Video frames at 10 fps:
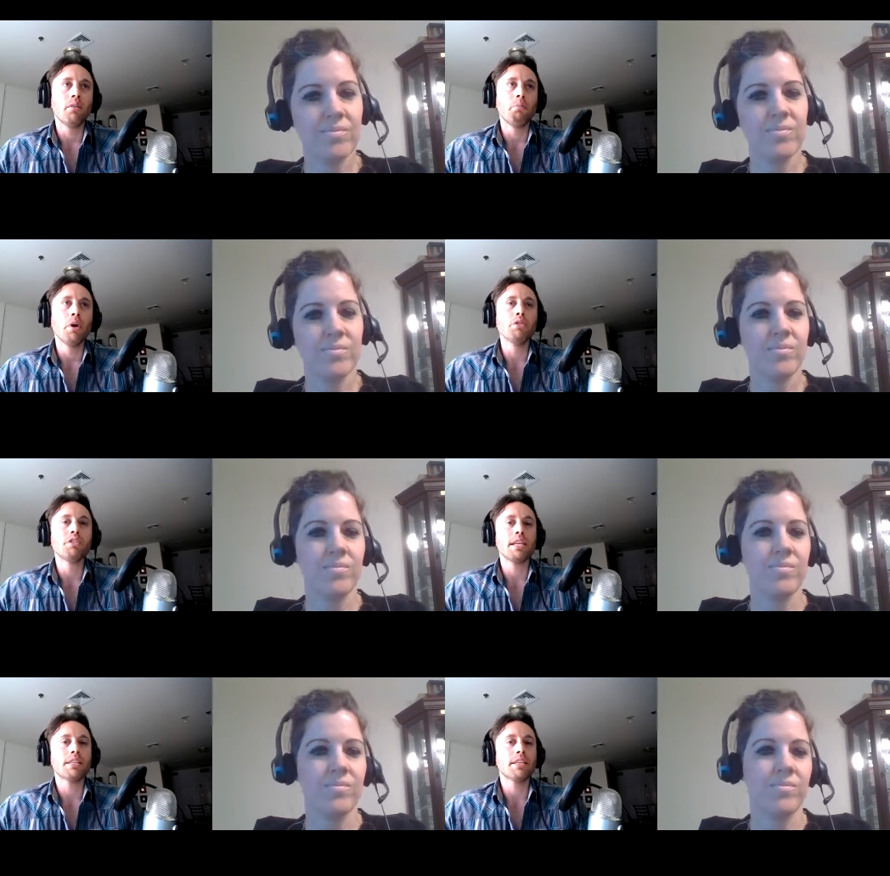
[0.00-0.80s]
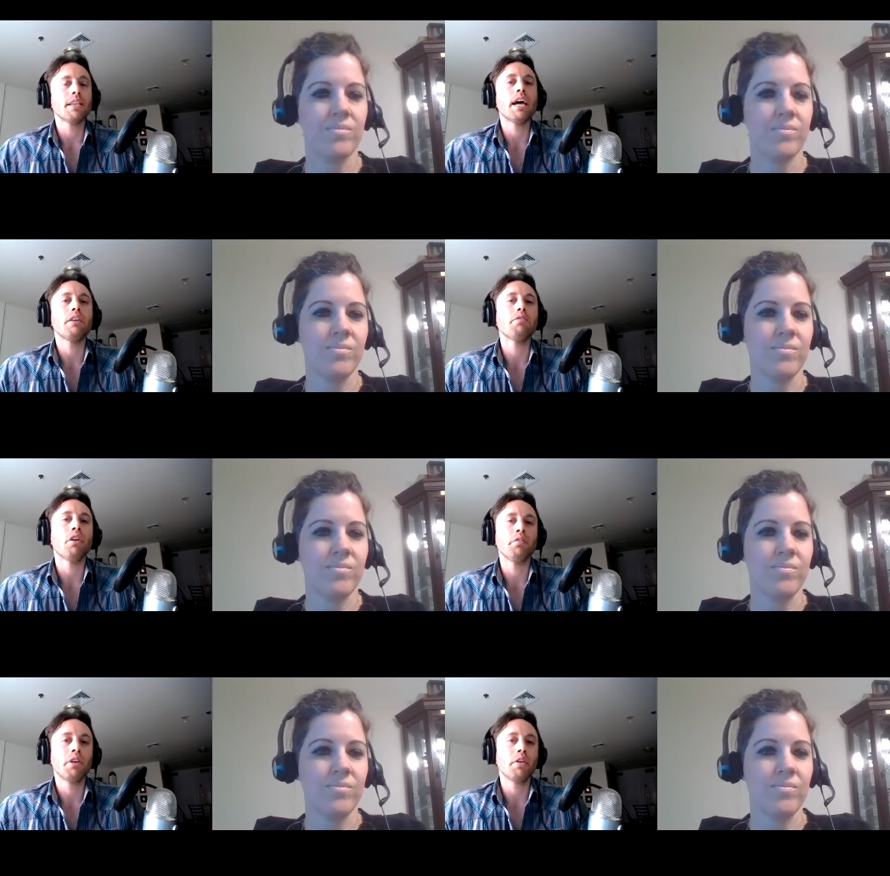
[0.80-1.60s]
Speaker 1: most things in life are
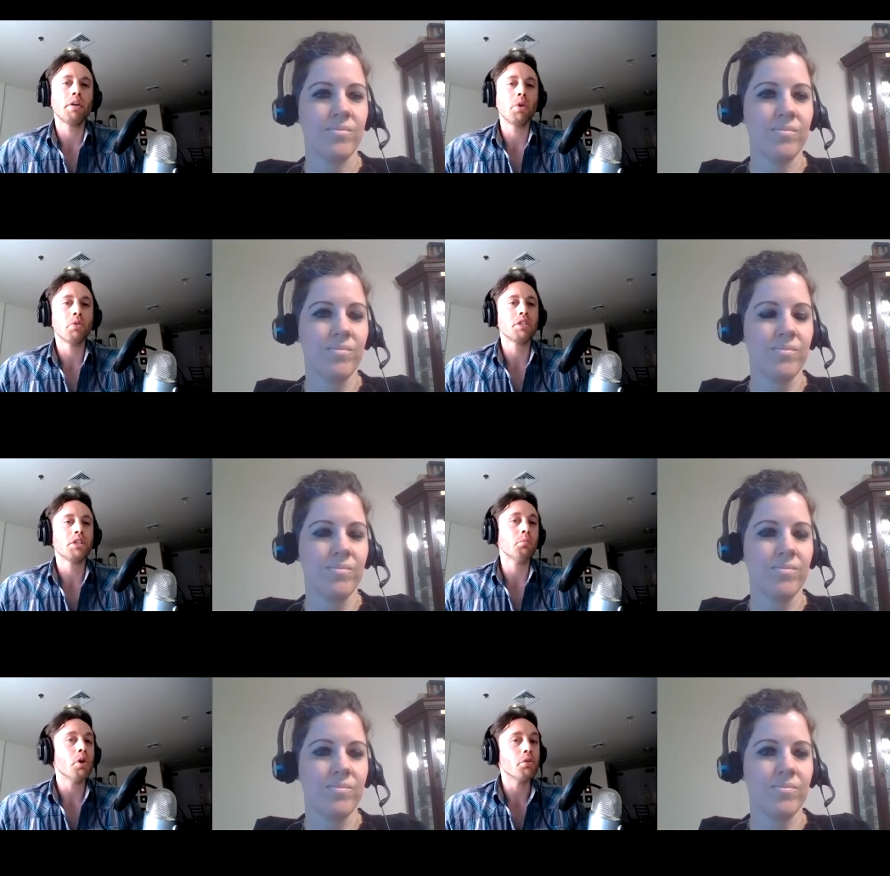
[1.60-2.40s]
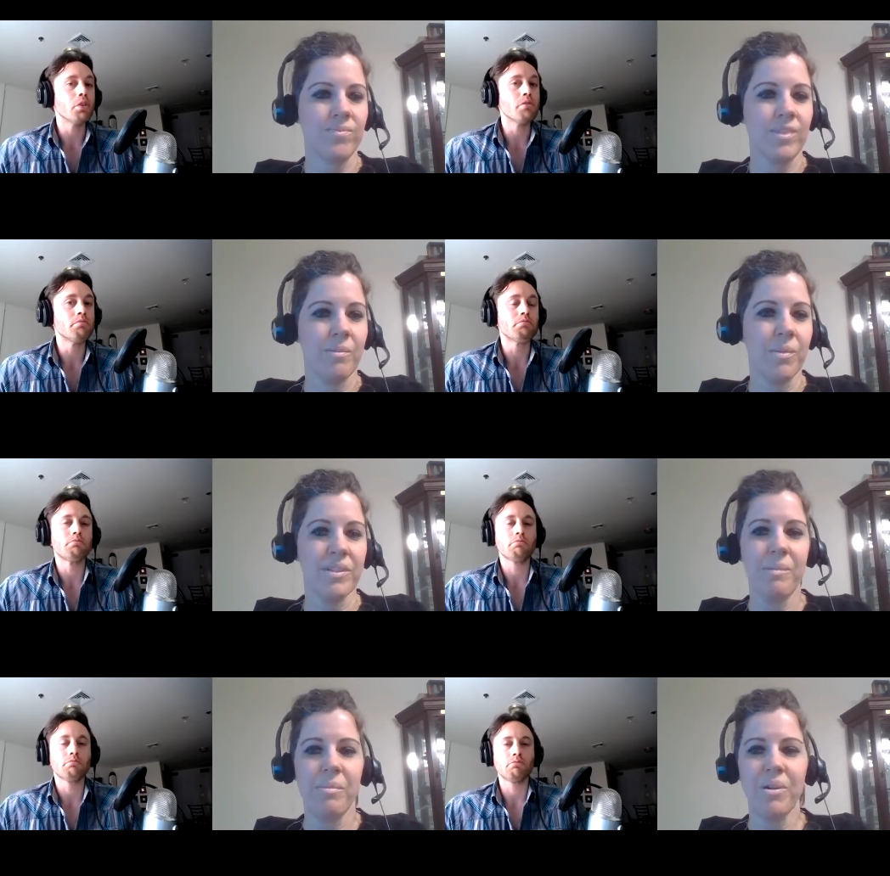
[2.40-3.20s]
very multimodal
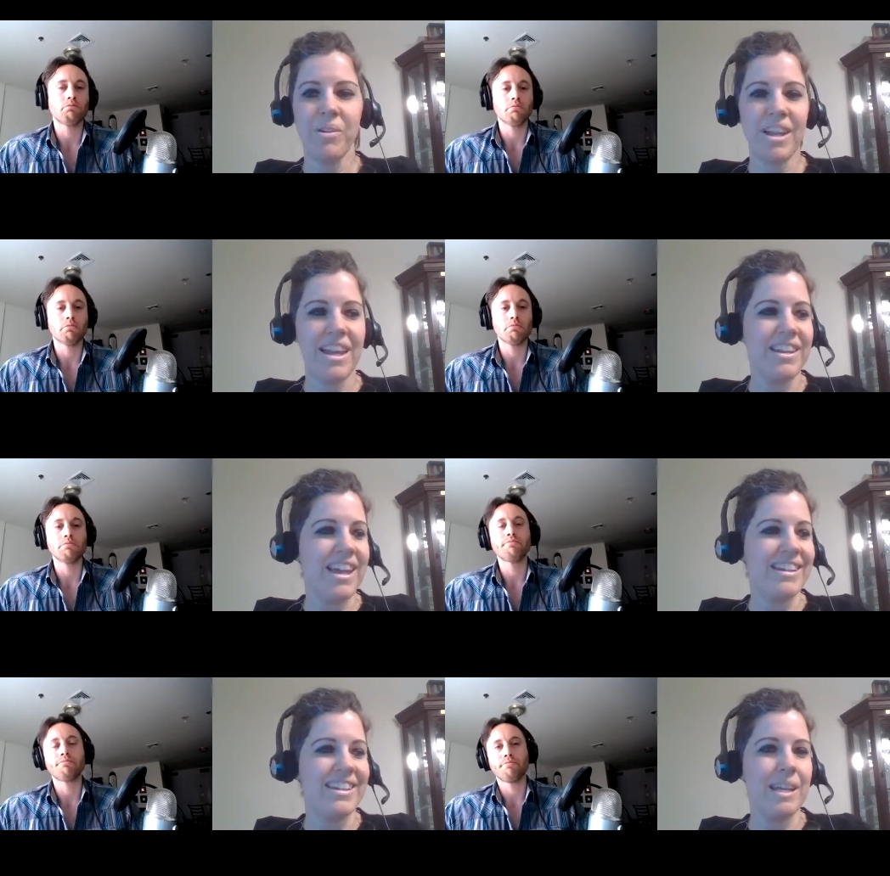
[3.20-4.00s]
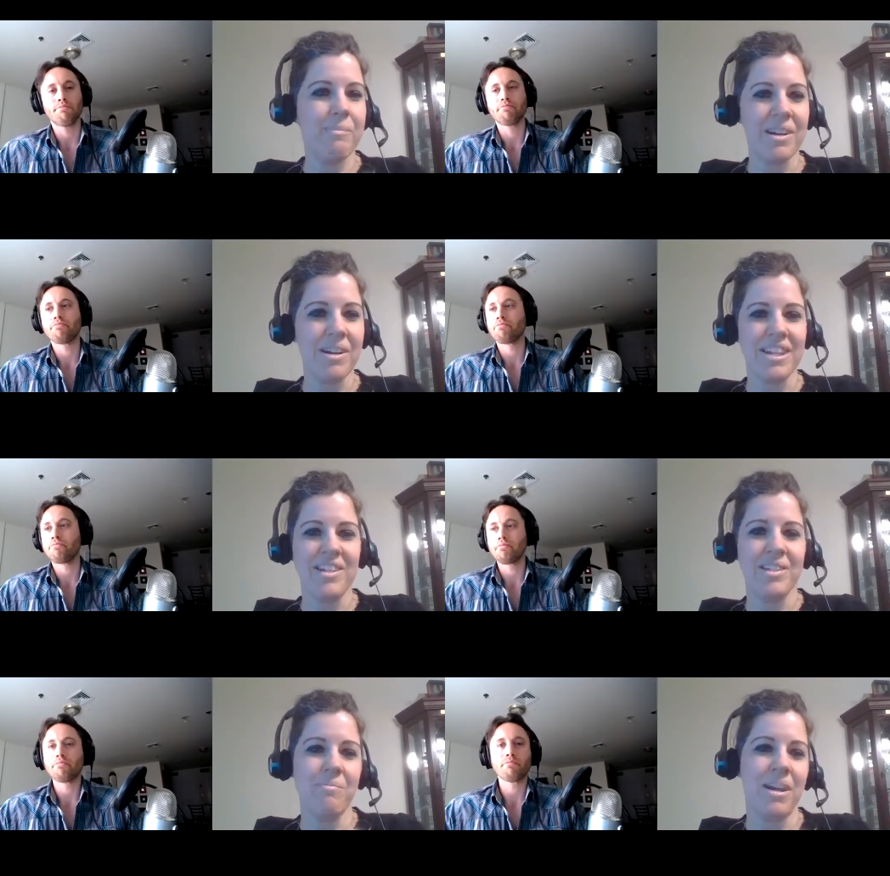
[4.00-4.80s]
Speaker 2: multimodal and and keep our
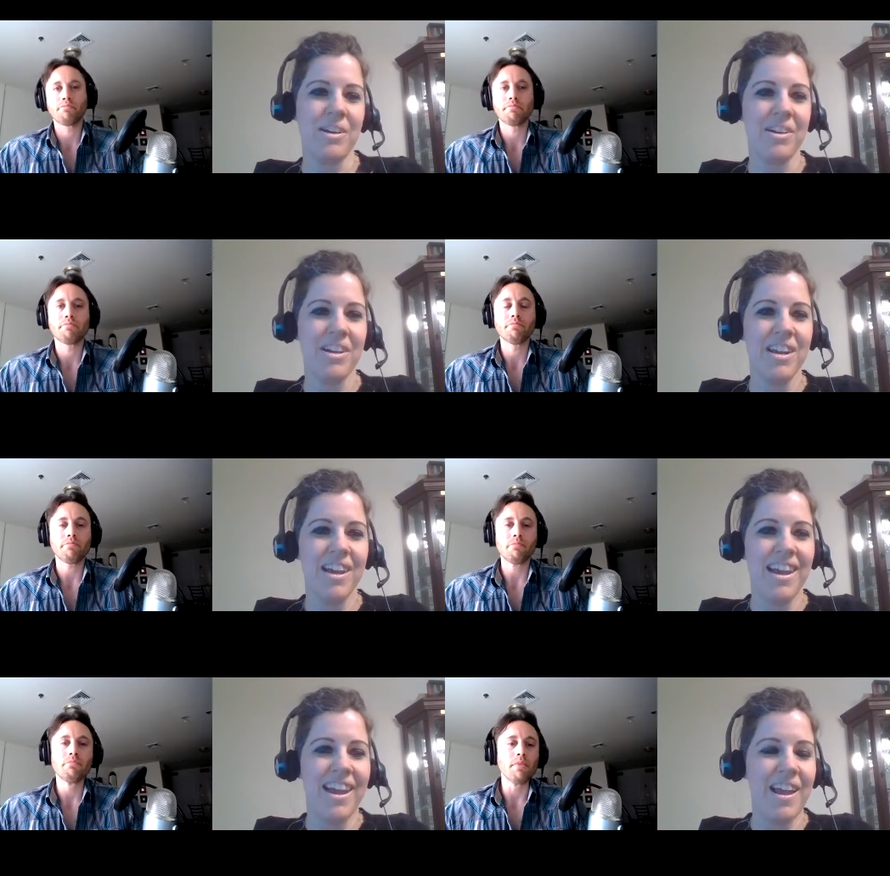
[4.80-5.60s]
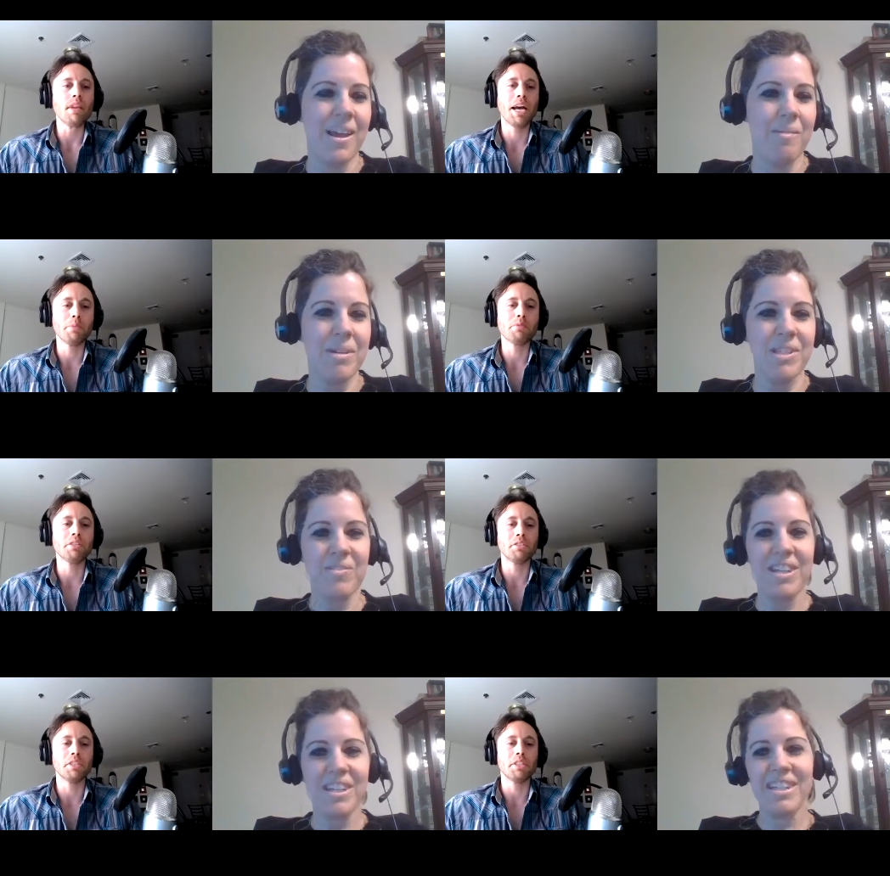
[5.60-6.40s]
attention better um, it's
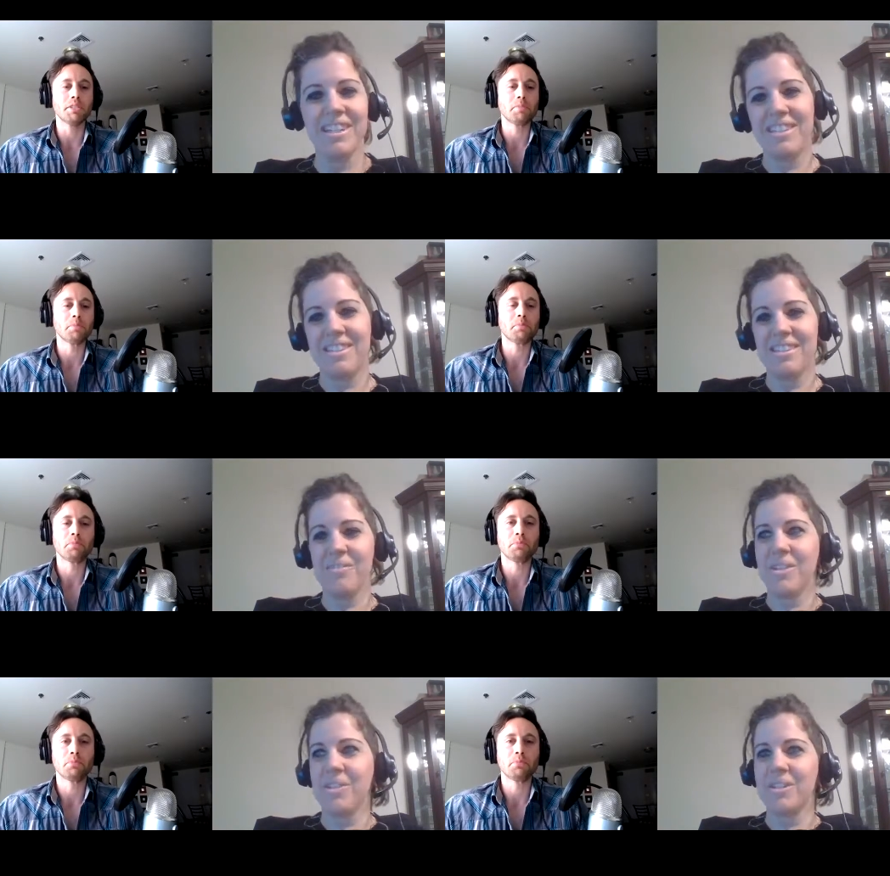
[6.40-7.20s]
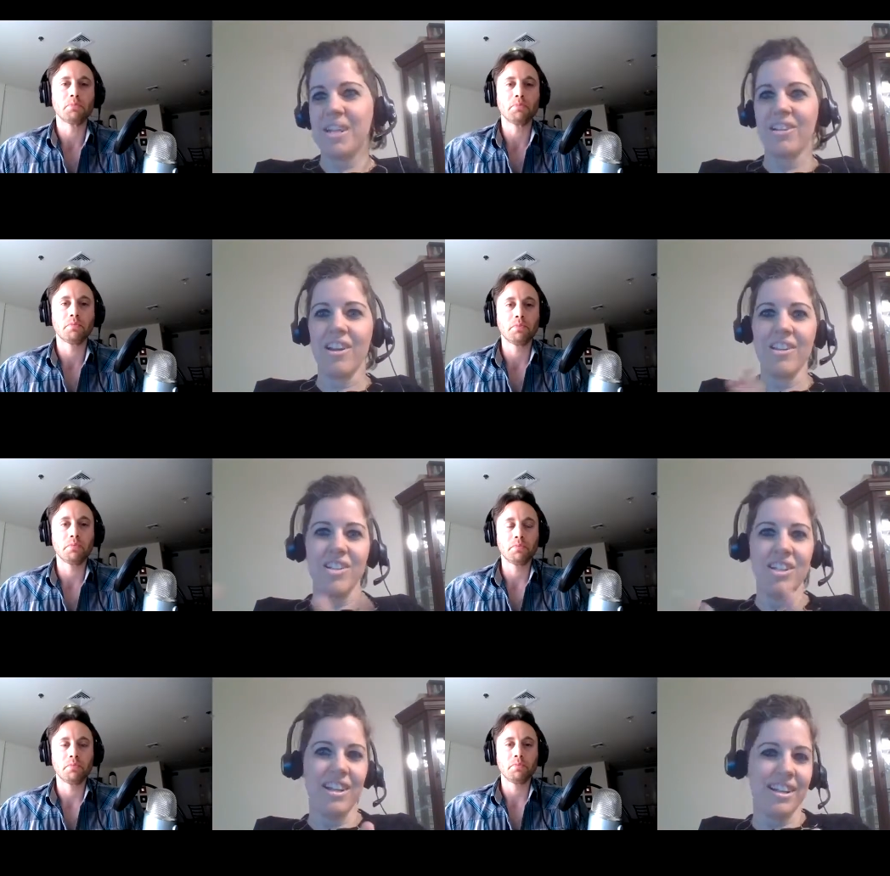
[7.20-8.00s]
funny because with
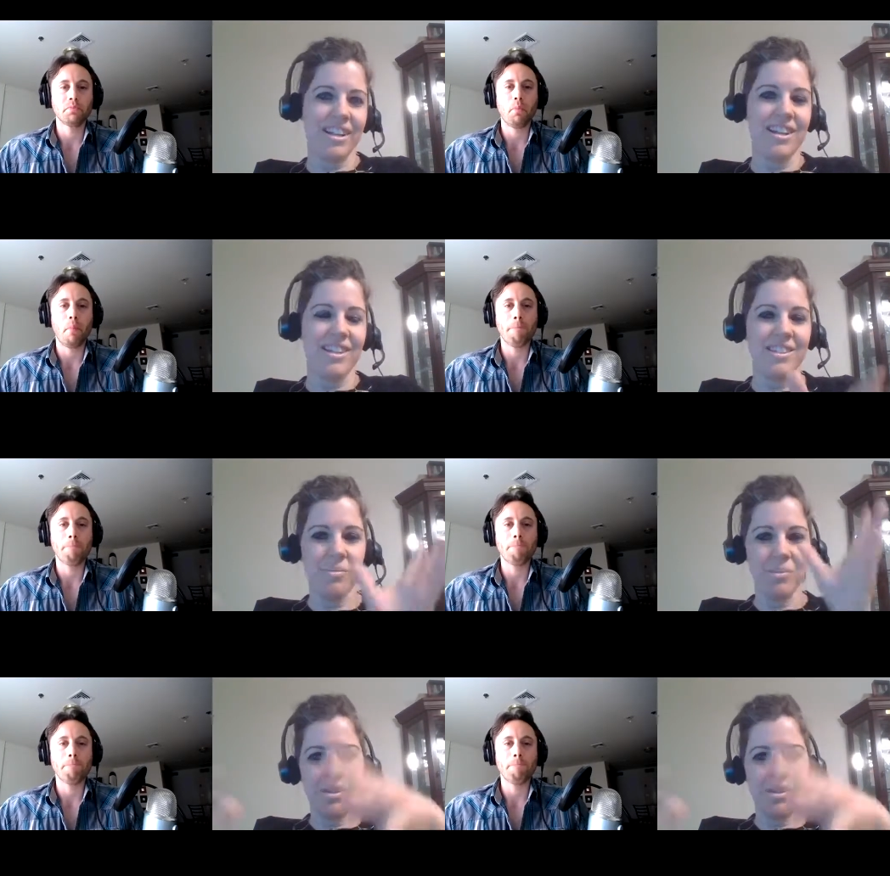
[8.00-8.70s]
technology like us, we're